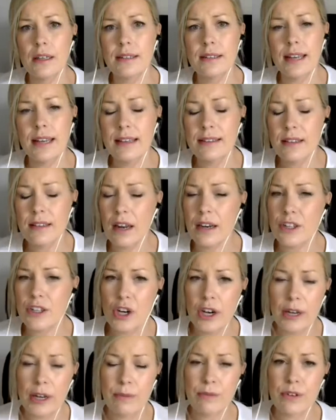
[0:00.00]
takes a lot of
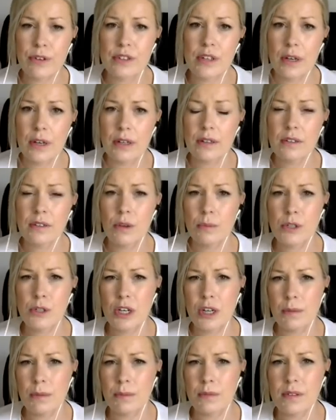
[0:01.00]
time for
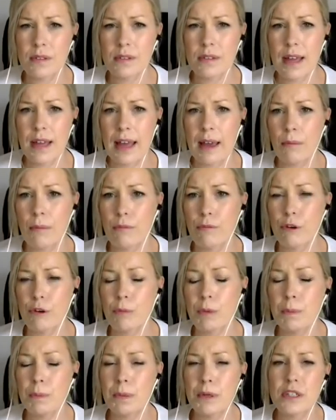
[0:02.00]
sometimes um,
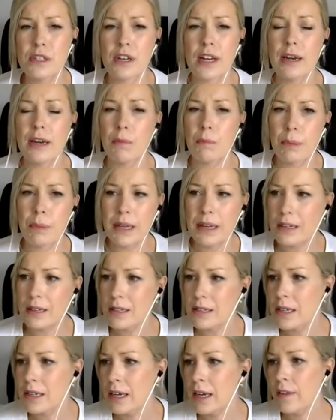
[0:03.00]
for people to kind of
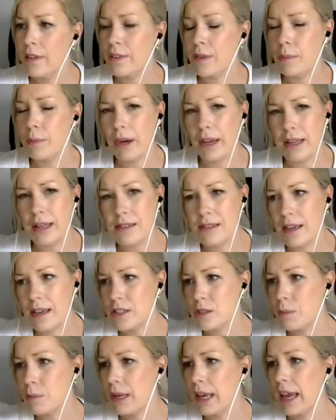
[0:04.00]
build the
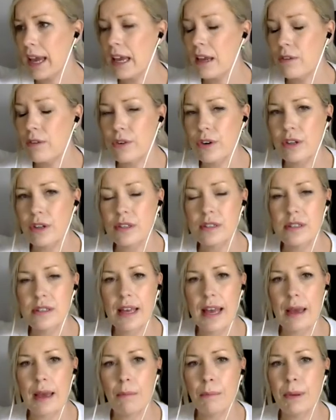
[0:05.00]
mindset and behaviours
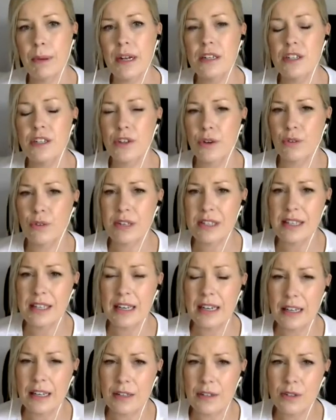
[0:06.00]
and um, building their
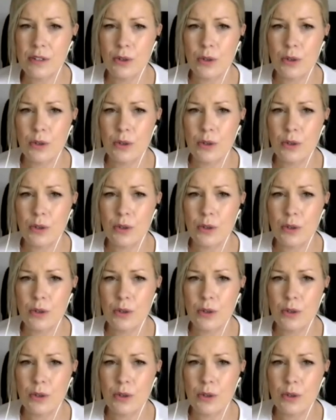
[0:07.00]
resilience.